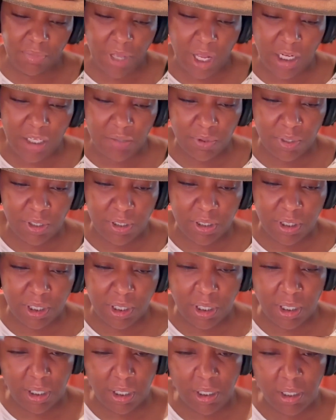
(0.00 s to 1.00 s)
Start
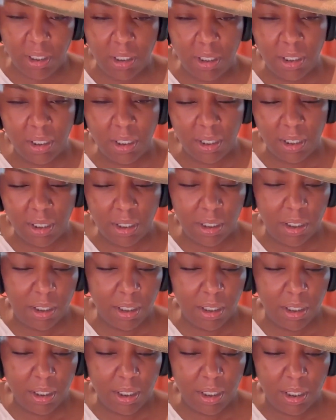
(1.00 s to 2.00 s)
spreading the
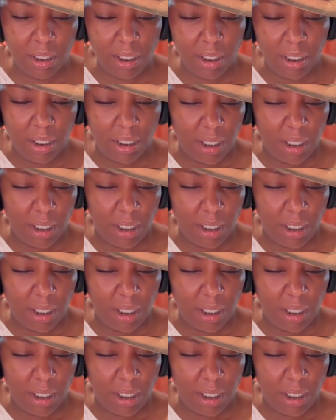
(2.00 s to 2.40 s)
news.